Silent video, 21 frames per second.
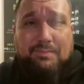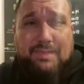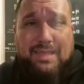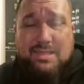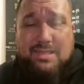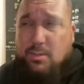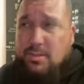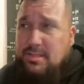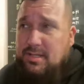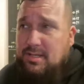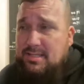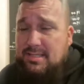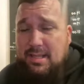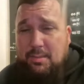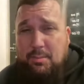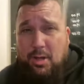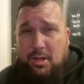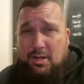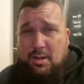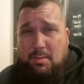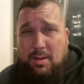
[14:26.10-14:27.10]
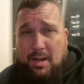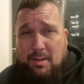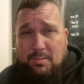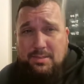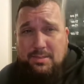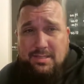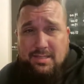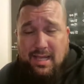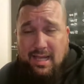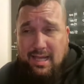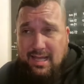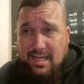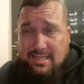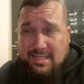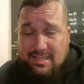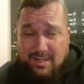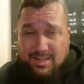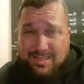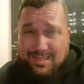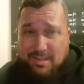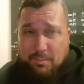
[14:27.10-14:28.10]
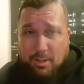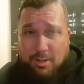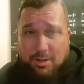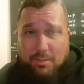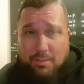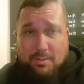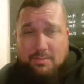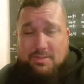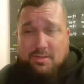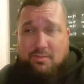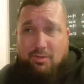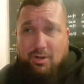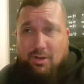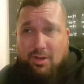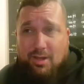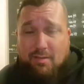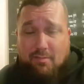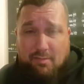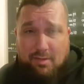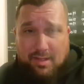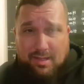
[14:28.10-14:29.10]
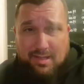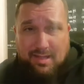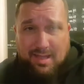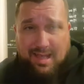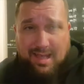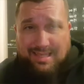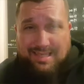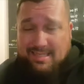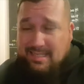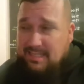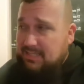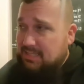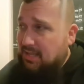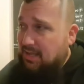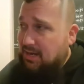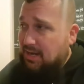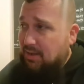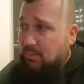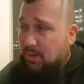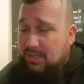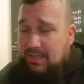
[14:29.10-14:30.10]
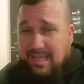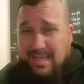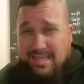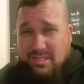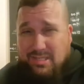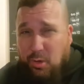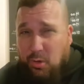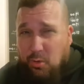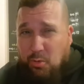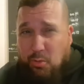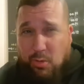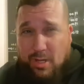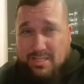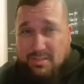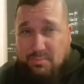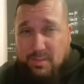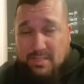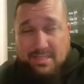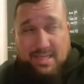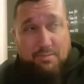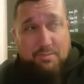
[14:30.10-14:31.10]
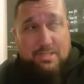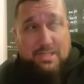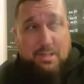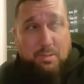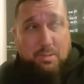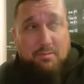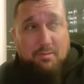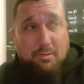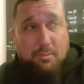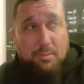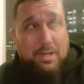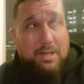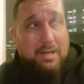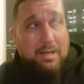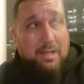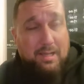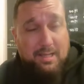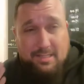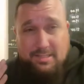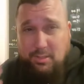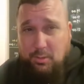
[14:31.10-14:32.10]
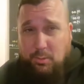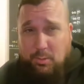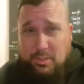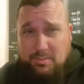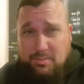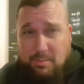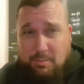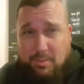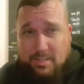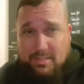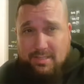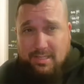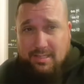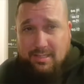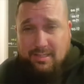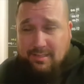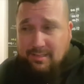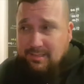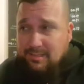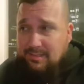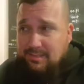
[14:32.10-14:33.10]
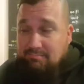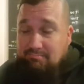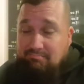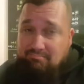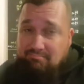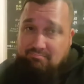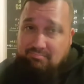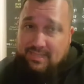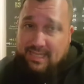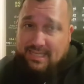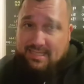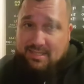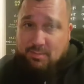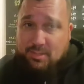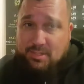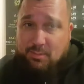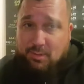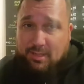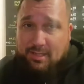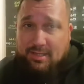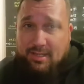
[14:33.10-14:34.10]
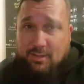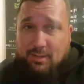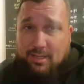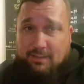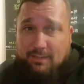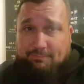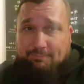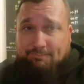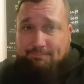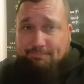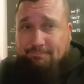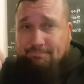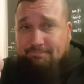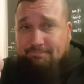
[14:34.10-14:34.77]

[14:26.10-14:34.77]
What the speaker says: It's always nice to see micro pubs. It's nice to see micro pubs thrive, and this is certainly one that is always busy. Every time I've ever been in it, it's always been busy. Testament to what they do, isn't it?